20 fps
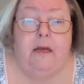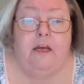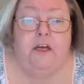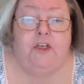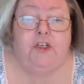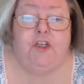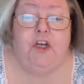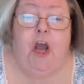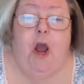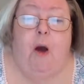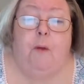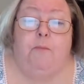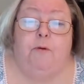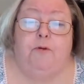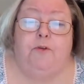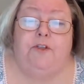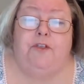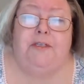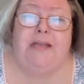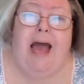She
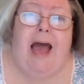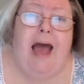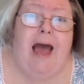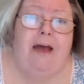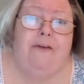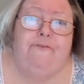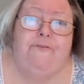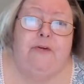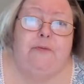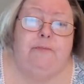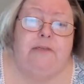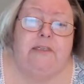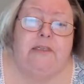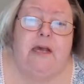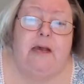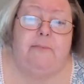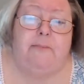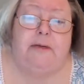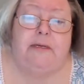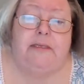almost died from
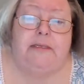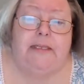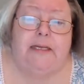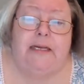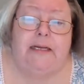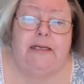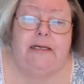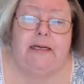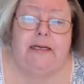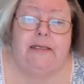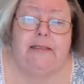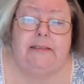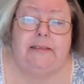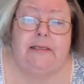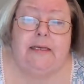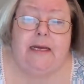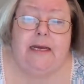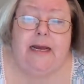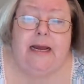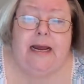stomach sickness.
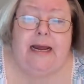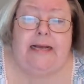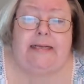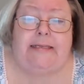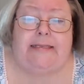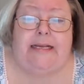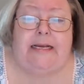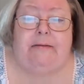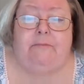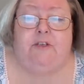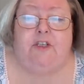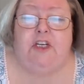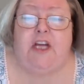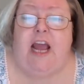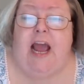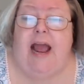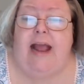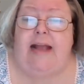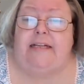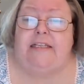It seems she
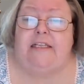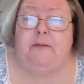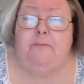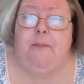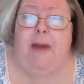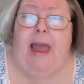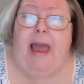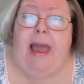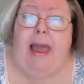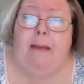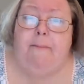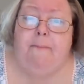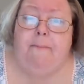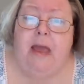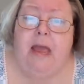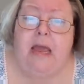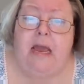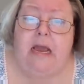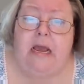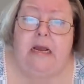ate some bad
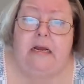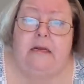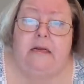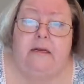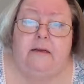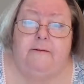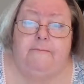meat.